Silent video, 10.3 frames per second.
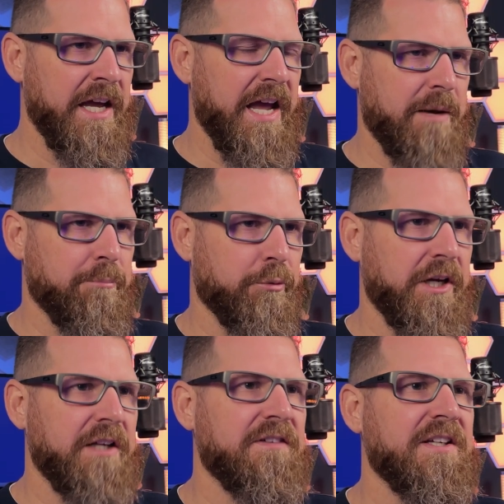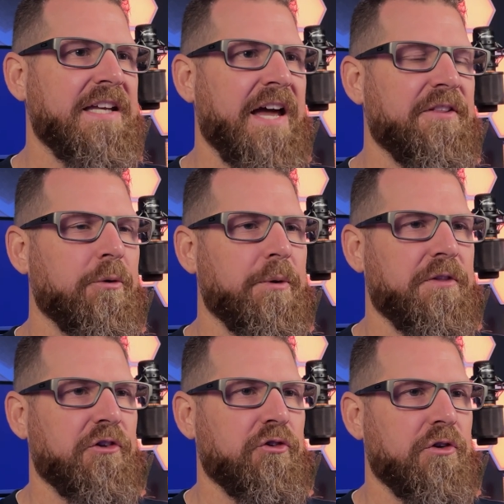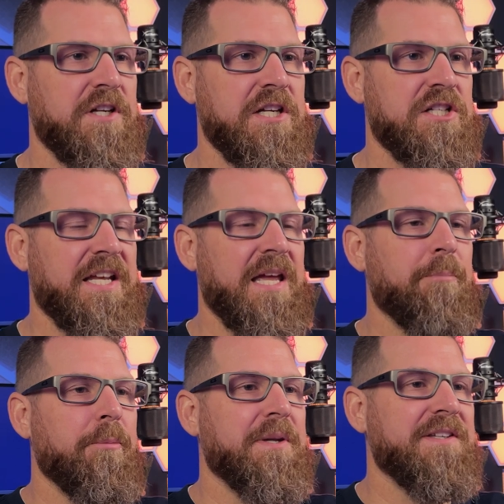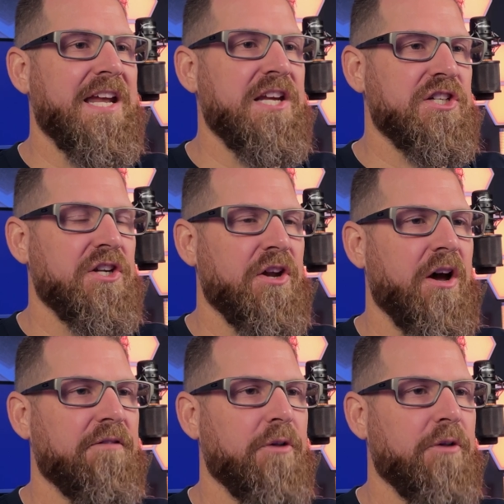and bring it together with the strategic implementation of